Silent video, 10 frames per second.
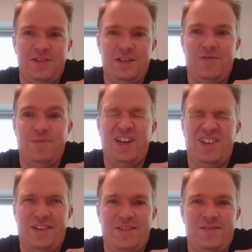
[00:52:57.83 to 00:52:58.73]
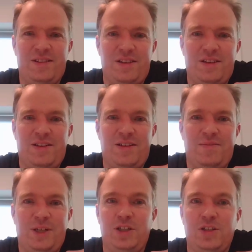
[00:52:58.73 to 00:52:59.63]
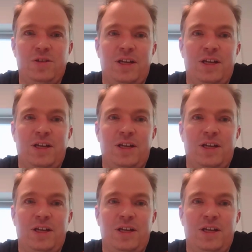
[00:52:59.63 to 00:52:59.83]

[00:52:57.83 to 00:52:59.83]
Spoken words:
that's outside of my area. But just so